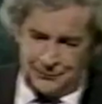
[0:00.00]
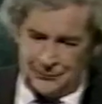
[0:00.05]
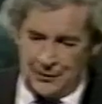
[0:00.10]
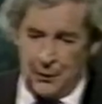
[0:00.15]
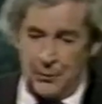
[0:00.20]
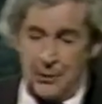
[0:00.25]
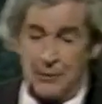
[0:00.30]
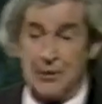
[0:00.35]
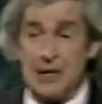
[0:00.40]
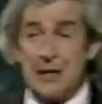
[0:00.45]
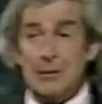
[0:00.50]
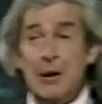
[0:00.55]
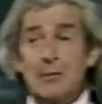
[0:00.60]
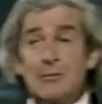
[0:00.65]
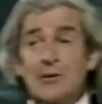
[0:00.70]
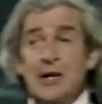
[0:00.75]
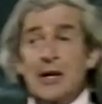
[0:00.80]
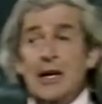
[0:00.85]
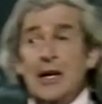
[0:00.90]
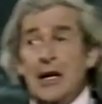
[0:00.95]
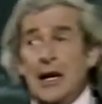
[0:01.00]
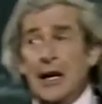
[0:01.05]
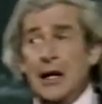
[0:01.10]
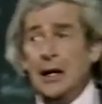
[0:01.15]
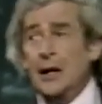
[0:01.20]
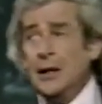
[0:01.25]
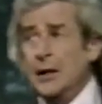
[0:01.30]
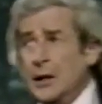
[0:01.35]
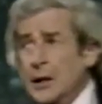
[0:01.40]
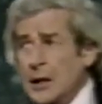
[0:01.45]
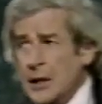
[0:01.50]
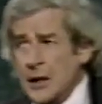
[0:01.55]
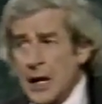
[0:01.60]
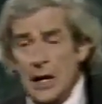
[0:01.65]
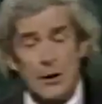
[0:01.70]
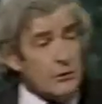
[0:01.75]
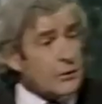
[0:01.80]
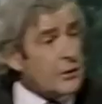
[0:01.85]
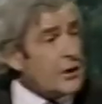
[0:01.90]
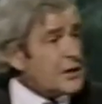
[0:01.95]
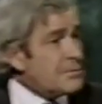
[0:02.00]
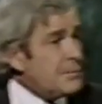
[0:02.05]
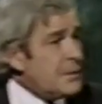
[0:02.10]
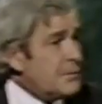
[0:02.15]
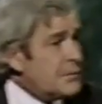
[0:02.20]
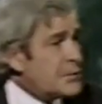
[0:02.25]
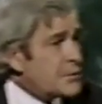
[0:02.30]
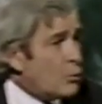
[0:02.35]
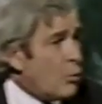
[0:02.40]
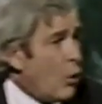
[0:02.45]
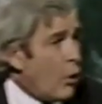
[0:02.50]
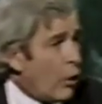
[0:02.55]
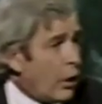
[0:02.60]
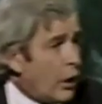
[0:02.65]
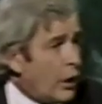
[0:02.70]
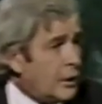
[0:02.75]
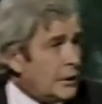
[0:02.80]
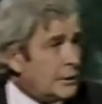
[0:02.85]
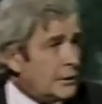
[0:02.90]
And we'd ring them up and say, "Hello, can I speak to Mr. Wall?"